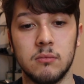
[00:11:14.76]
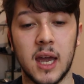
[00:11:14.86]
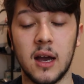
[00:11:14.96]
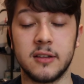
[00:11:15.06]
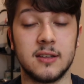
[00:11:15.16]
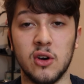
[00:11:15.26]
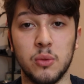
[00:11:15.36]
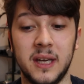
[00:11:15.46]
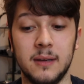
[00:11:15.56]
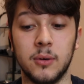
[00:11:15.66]
They are still
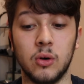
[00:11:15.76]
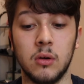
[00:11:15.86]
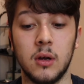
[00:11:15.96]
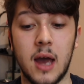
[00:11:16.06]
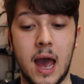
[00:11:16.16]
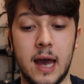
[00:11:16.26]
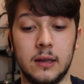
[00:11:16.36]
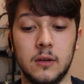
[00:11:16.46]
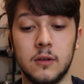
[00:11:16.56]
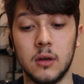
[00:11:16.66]
people.
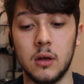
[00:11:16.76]
And